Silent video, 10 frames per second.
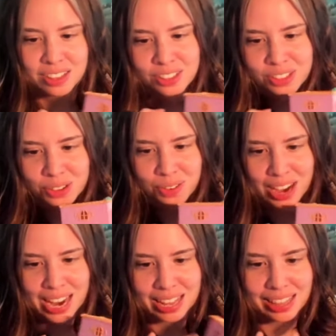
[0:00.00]

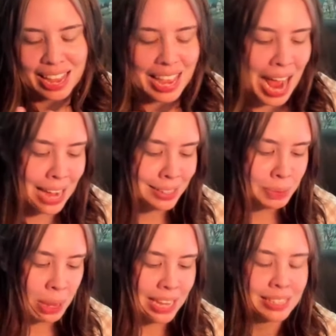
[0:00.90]
screen, like it has
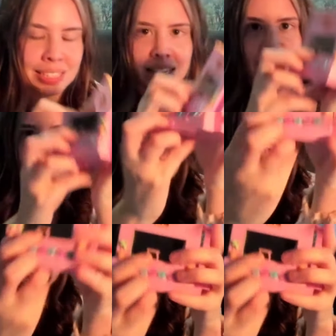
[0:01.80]
pieces in here.